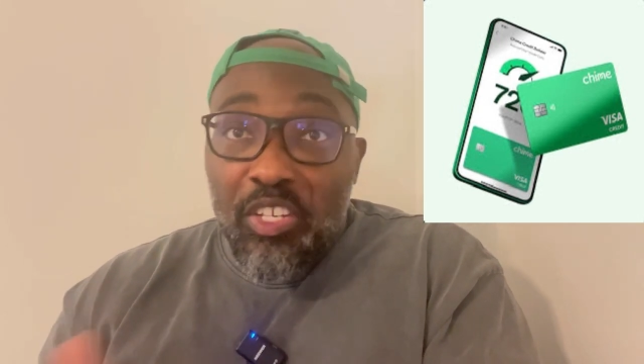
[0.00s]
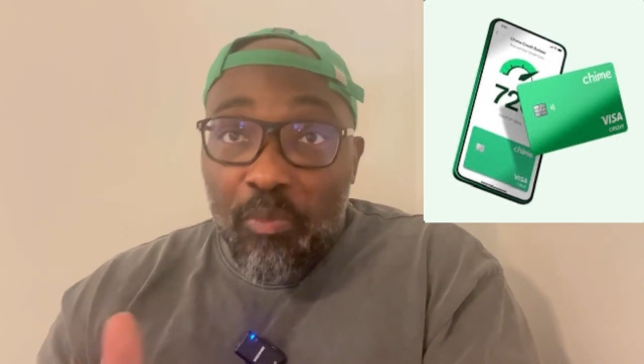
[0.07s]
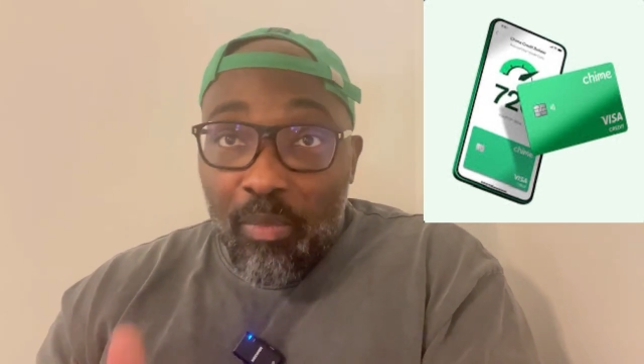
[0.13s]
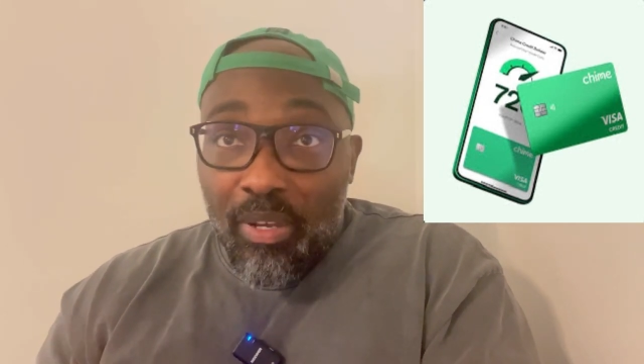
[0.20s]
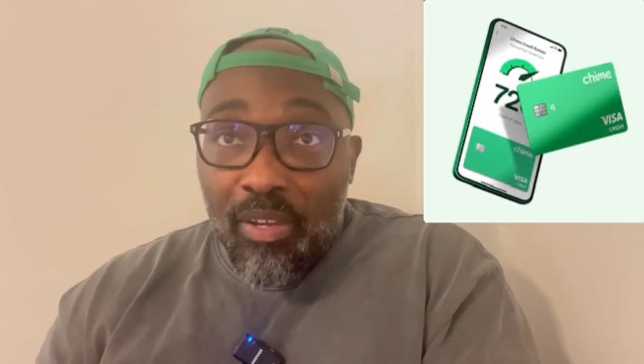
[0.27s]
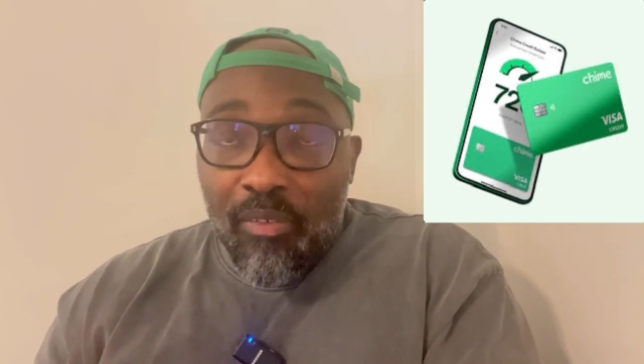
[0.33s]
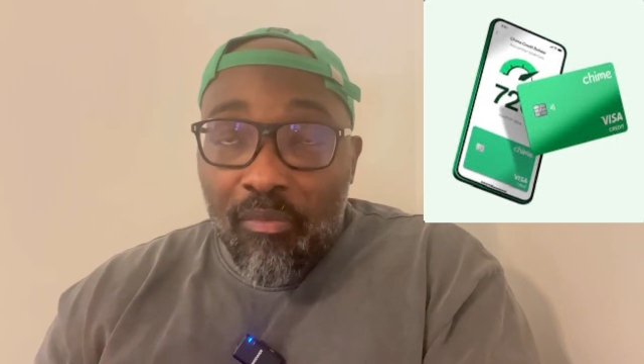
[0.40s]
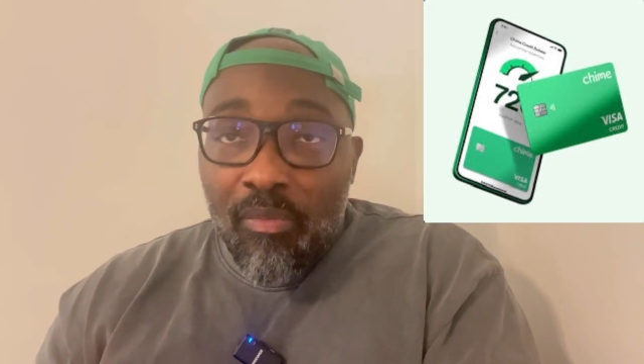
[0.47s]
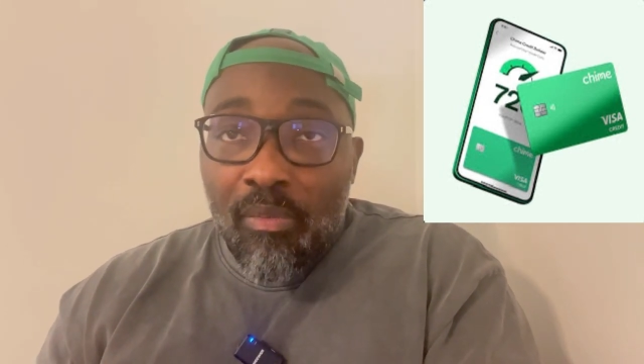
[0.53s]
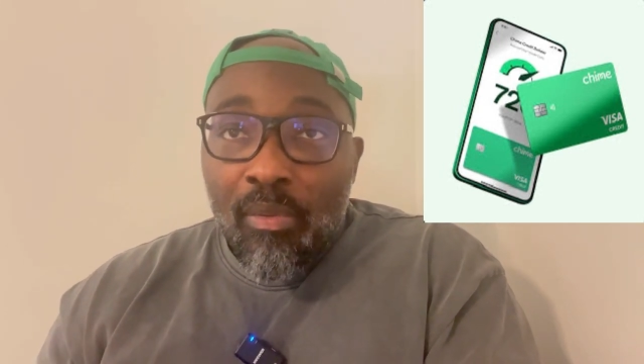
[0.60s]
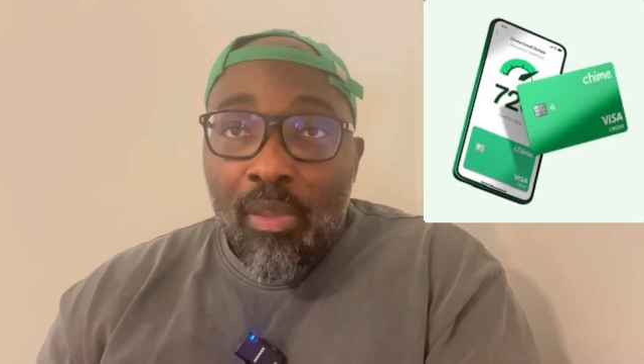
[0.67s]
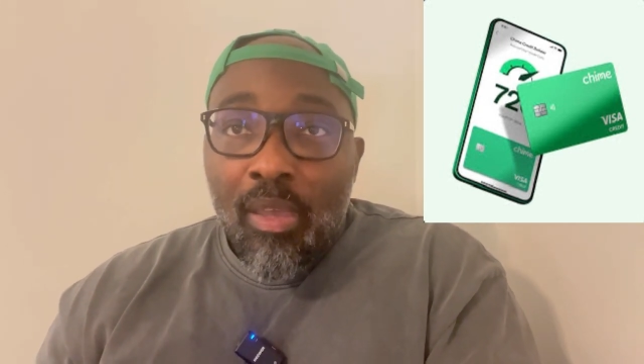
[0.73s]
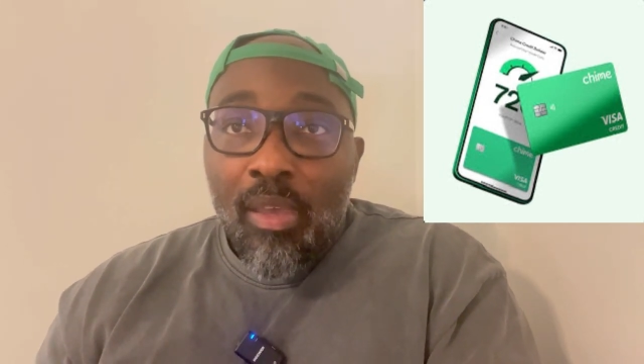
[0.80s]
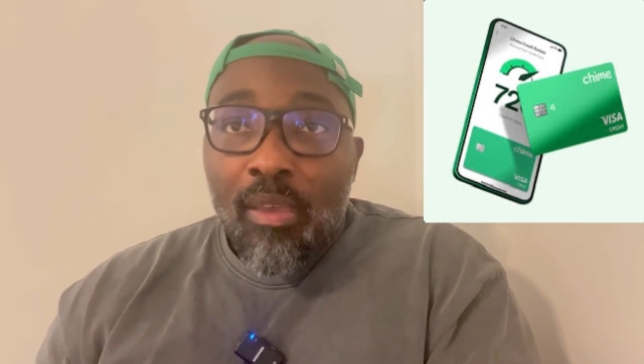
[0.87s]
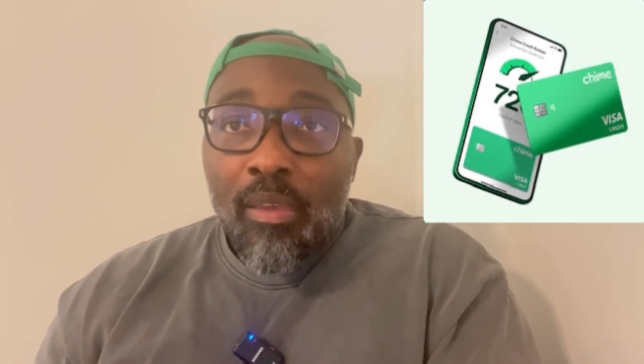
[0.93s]
month,
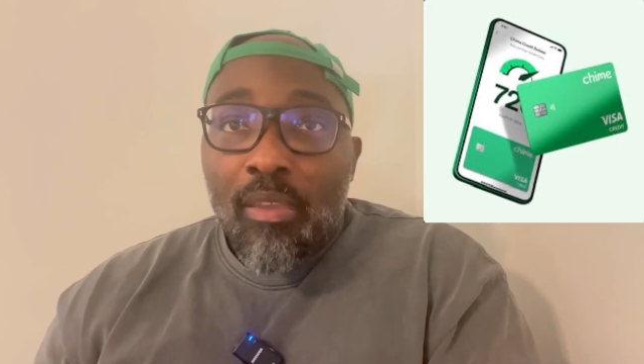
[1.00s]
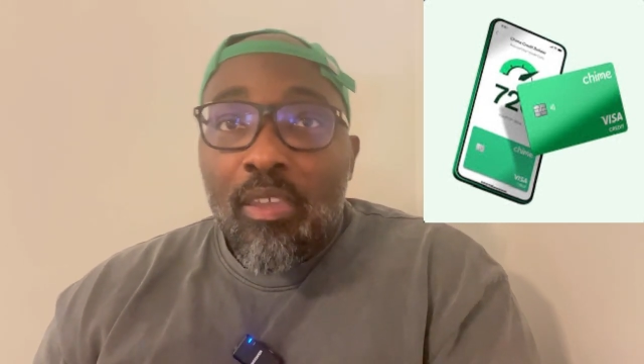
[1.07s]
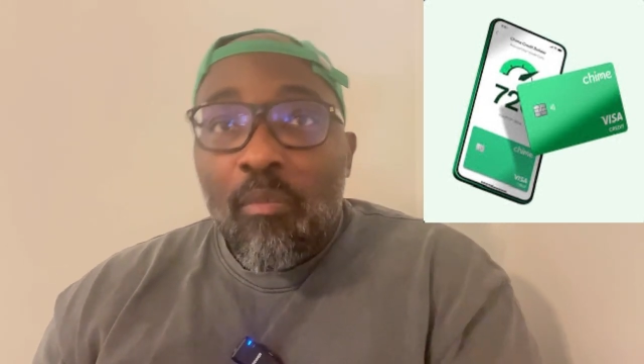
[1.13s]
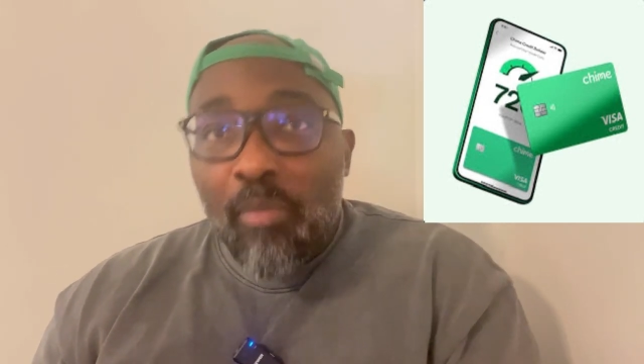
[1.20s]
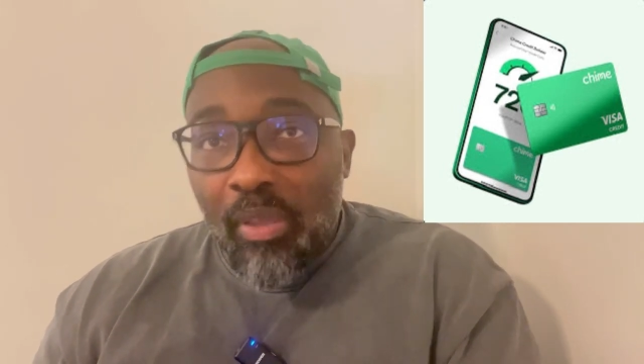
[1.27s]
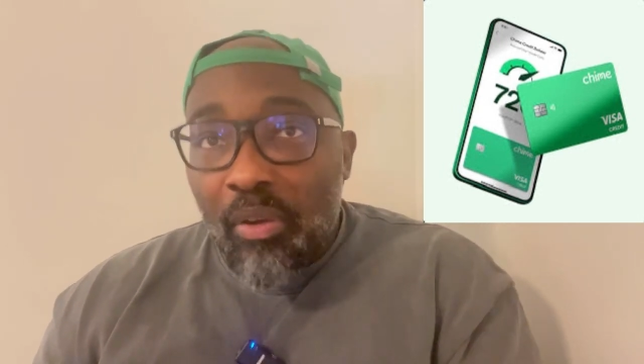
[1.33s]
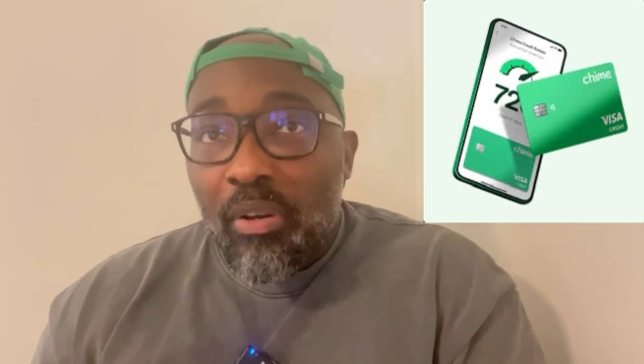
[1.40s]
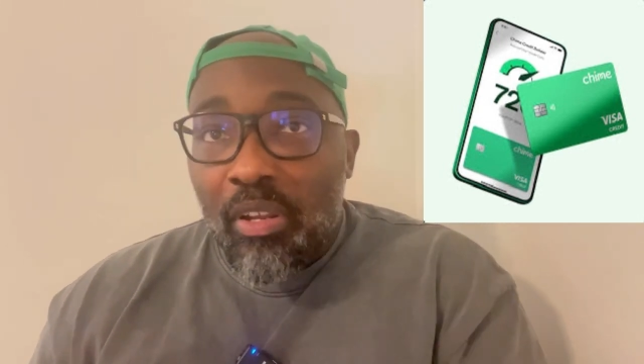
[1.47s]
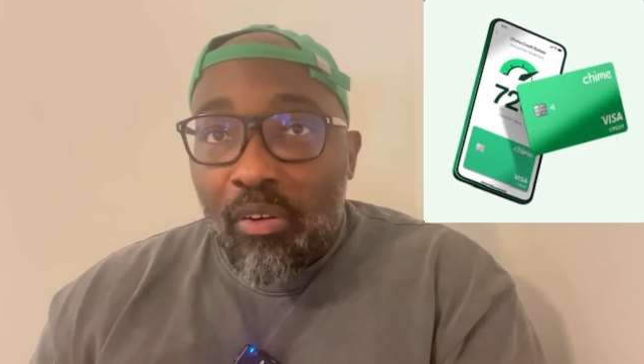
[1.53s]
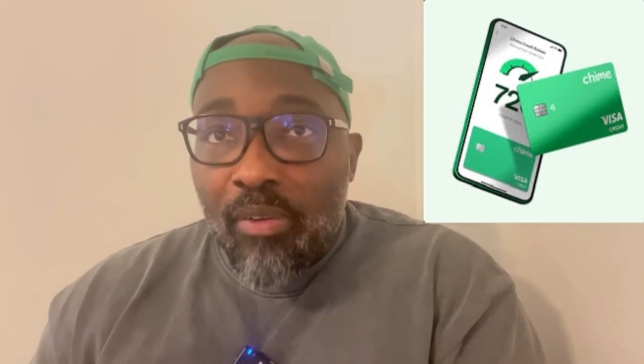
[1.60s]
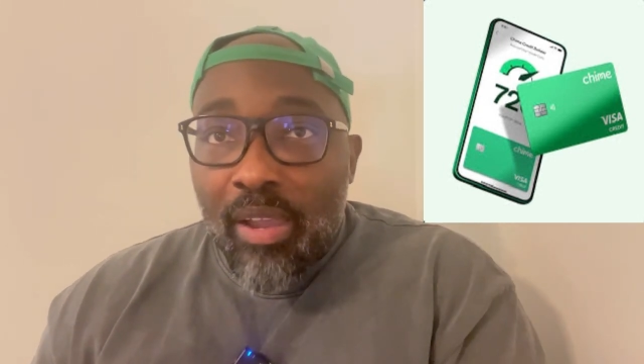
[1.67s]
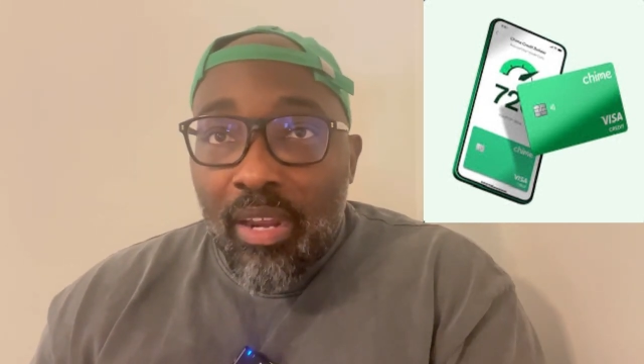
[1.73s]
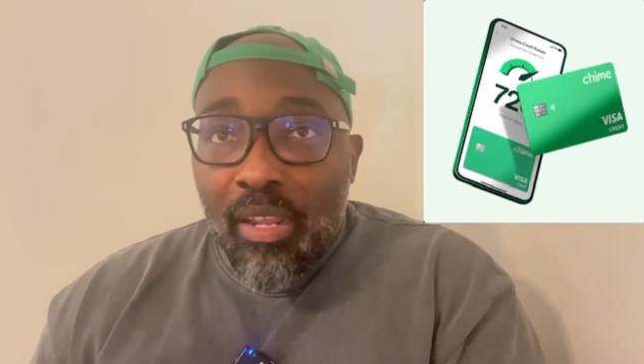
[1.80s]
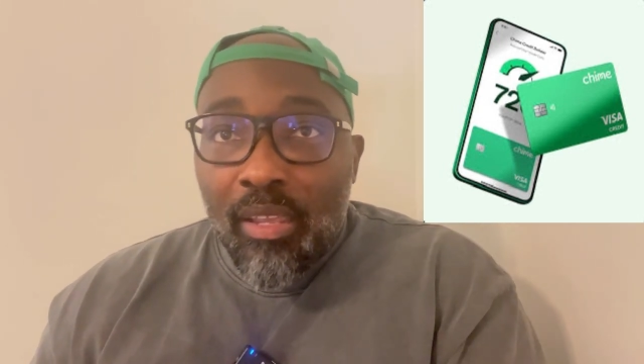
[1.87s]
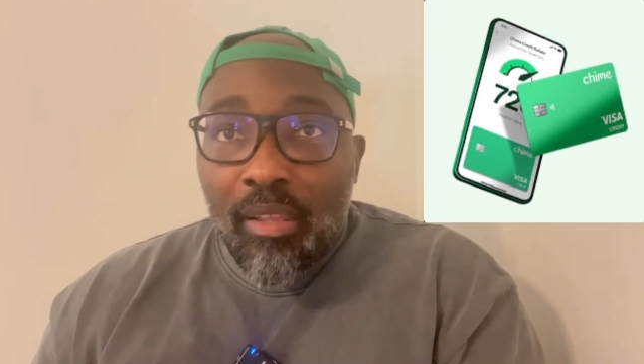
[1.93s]
you're building credit